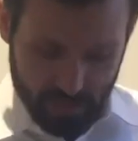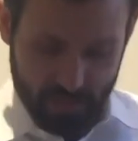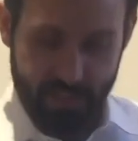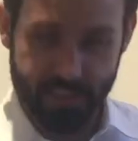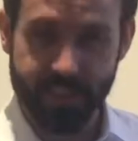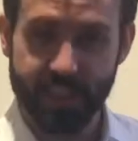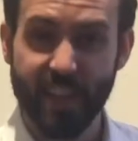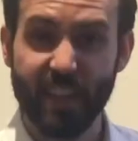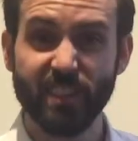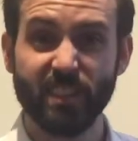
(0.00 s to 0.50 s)

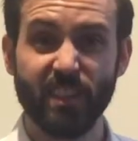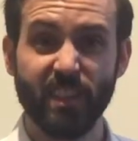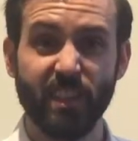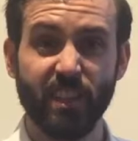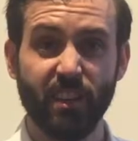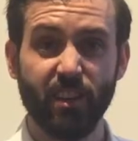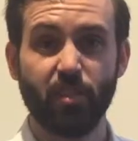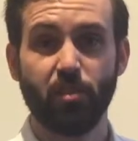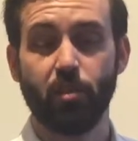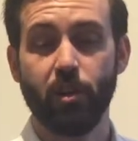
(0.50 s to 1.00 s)
and
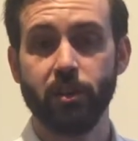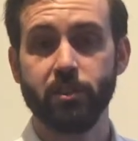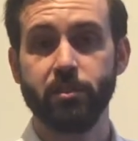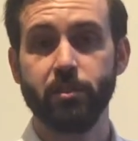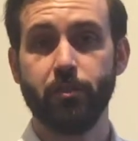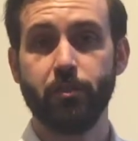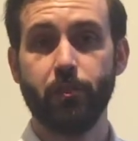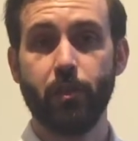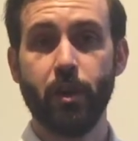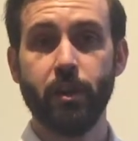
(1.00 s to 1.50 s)
denty across
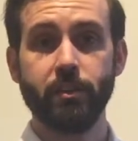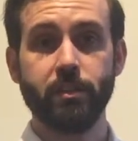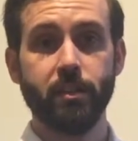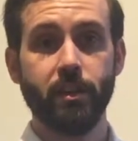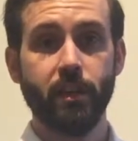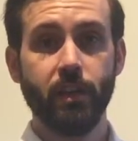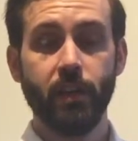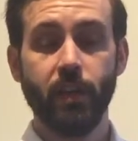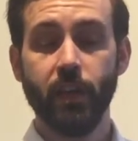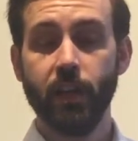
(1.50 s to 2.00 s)
the front.
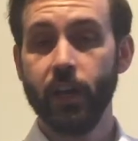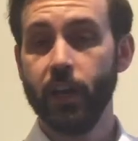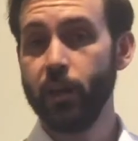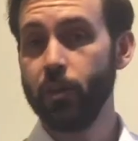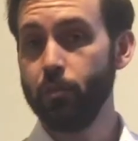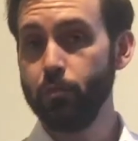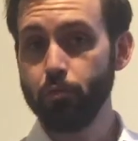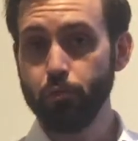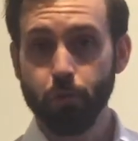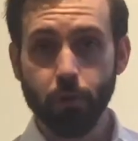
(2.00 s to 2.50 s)

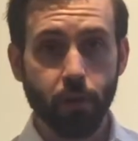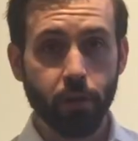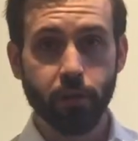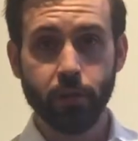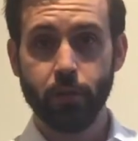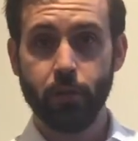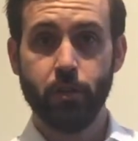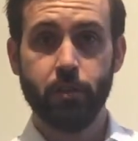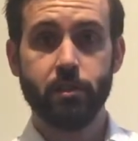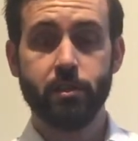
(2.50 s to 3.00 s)
And it really
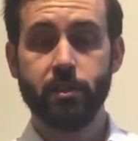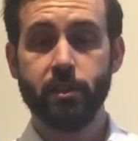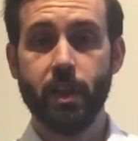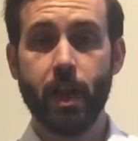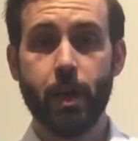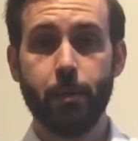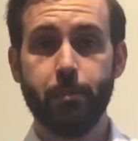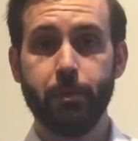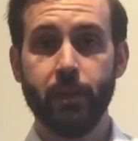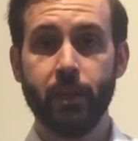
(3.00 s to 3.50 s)
looks
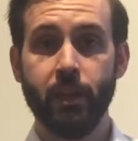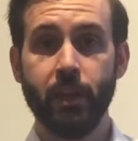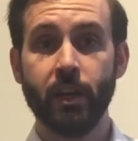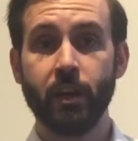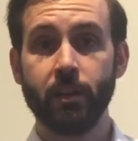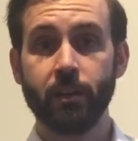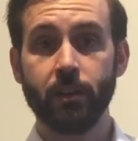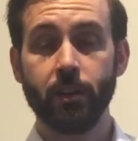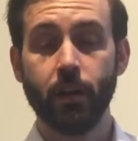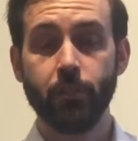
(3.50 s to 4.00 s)
sloppy
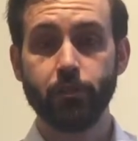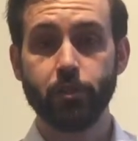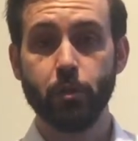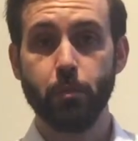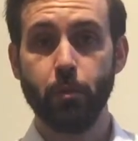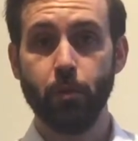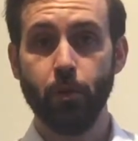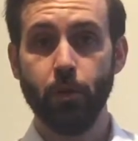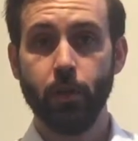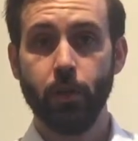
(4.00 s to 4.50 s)
and
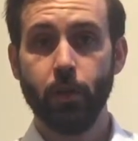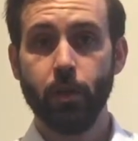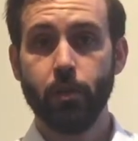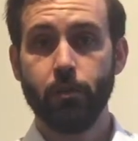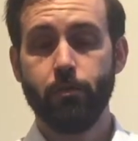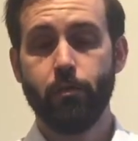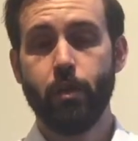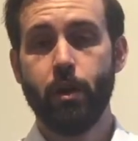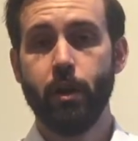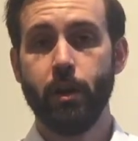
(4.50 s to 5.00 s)
uncomfortable
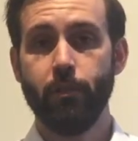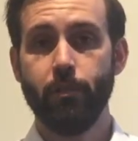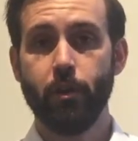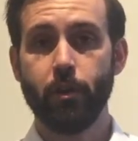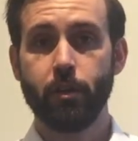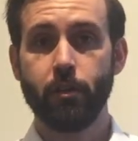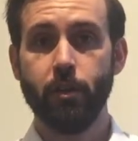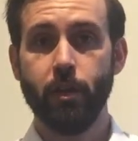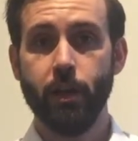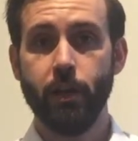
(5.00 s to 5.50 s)
for any of
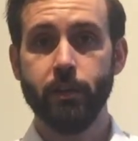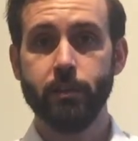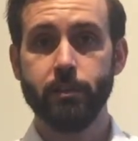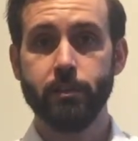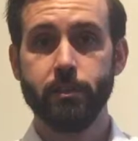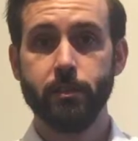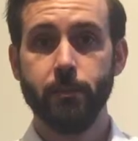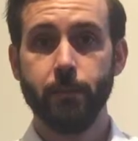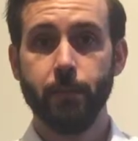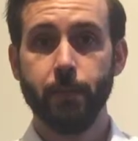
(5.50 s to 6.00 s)
our
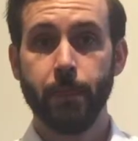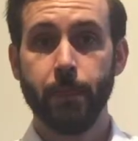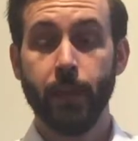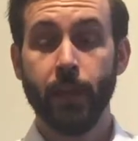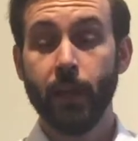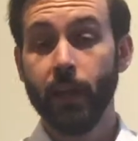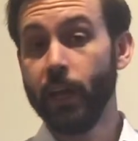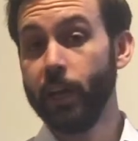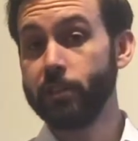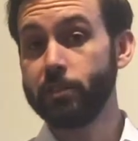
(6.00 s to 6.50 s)
clients.
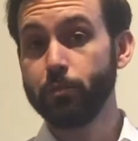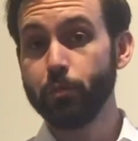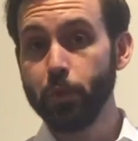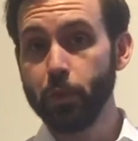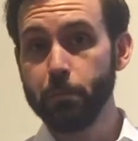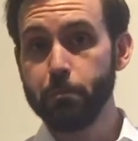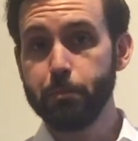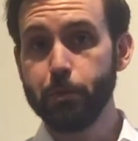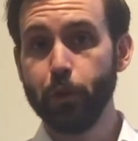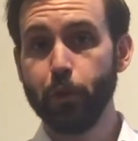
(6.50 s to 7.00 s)
And it's a
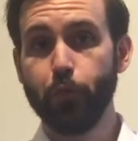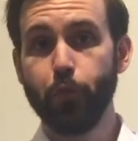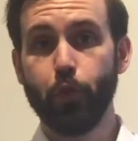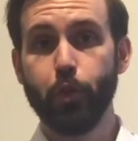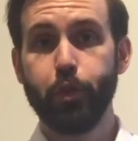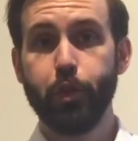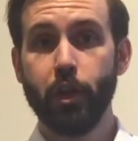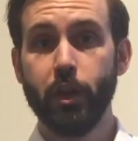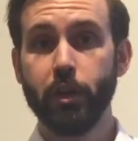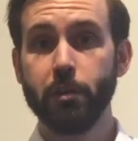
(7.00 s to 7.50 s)
really beautiful
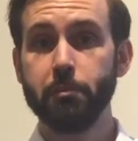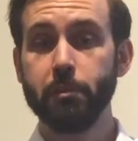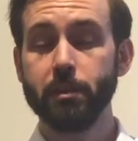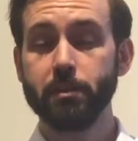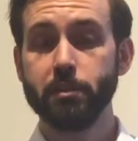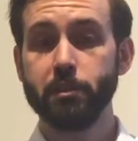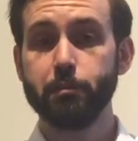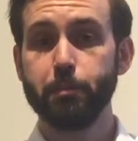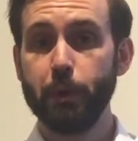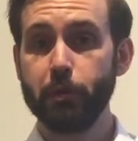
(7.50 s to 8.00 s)
thing
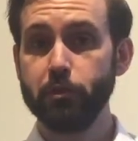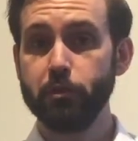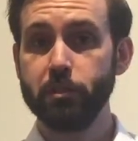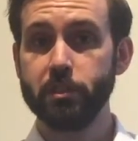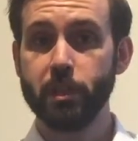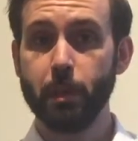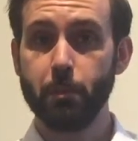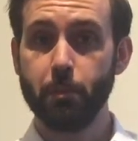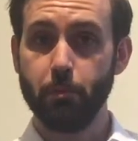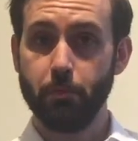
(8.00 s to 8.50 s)
because especially
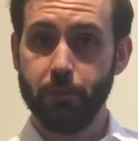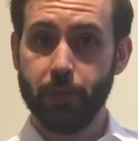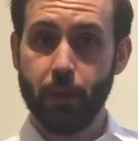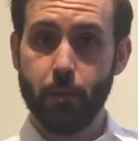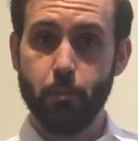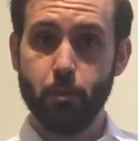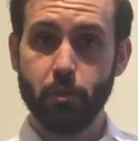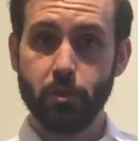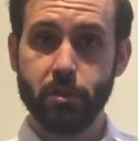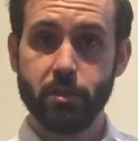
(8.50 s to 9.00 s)
someone with
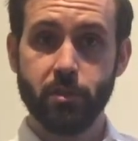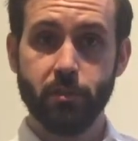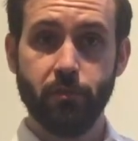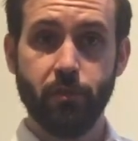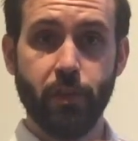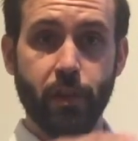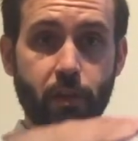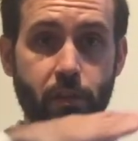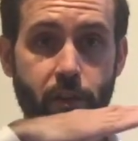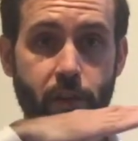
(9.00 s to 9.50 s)
that more
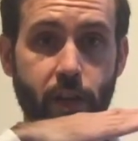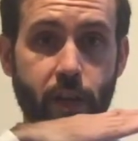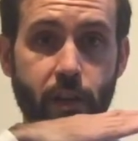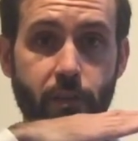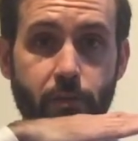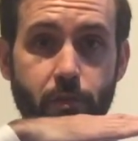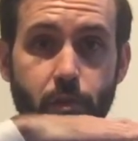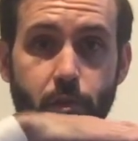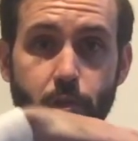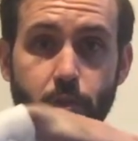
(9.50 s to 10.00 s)
severe kind
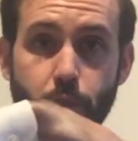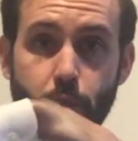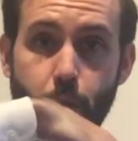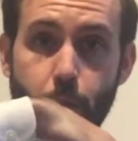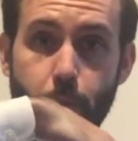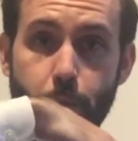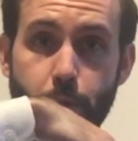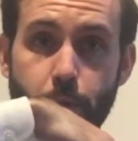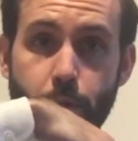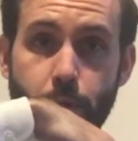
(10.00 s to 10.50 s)
of
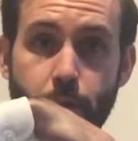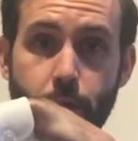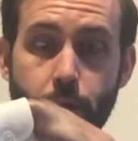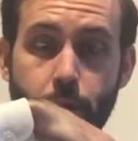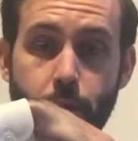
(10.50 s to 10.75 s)
lower